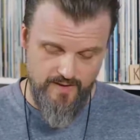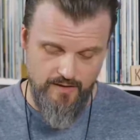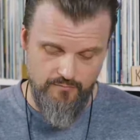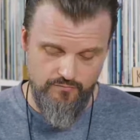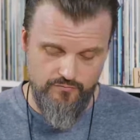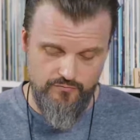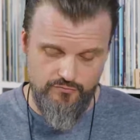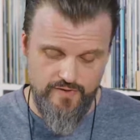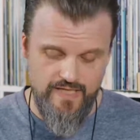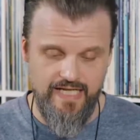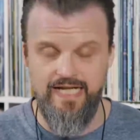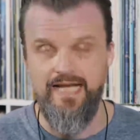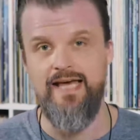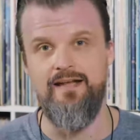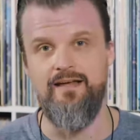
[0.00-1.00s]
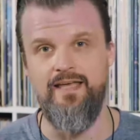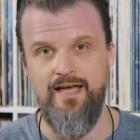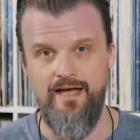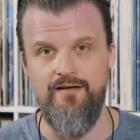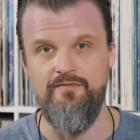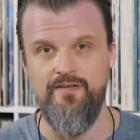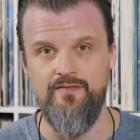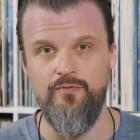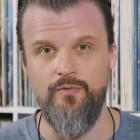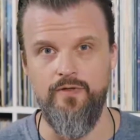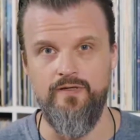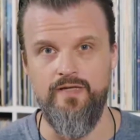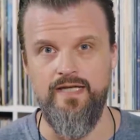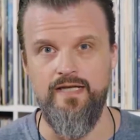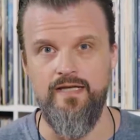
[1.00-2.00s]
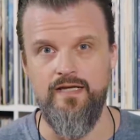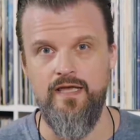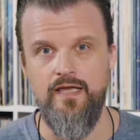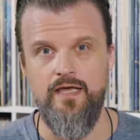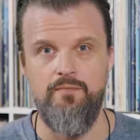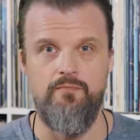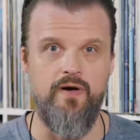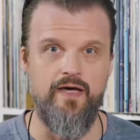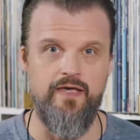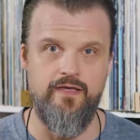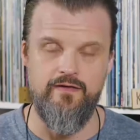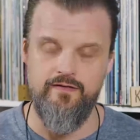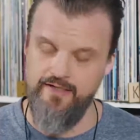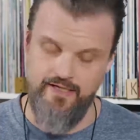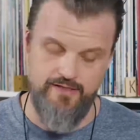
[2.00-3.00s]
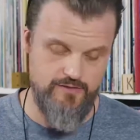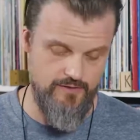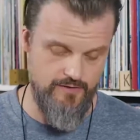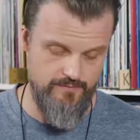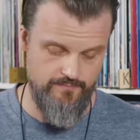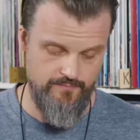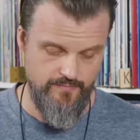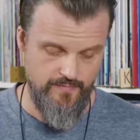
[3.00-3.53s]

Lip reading: really glad I have this one in my collection.